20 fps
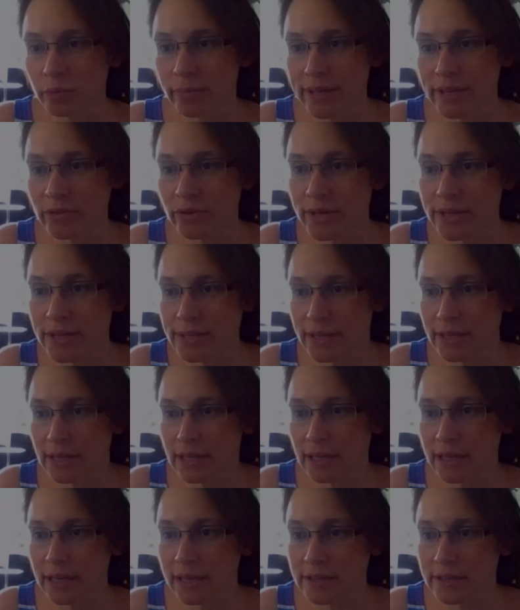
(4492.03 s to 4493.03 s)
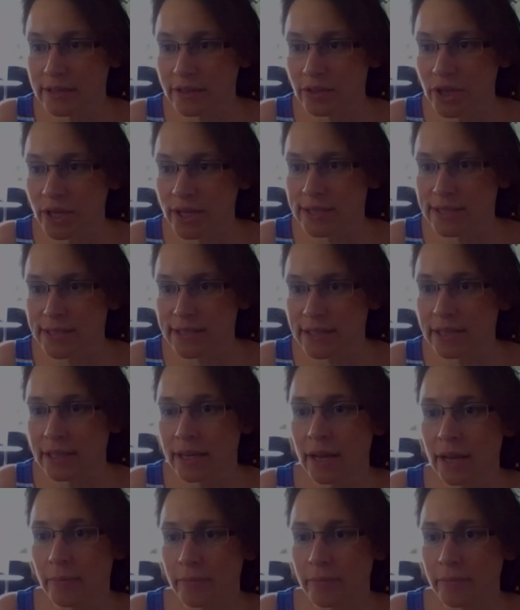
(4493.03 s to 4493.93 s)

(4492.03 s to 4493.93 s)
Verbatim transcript: but recently suggested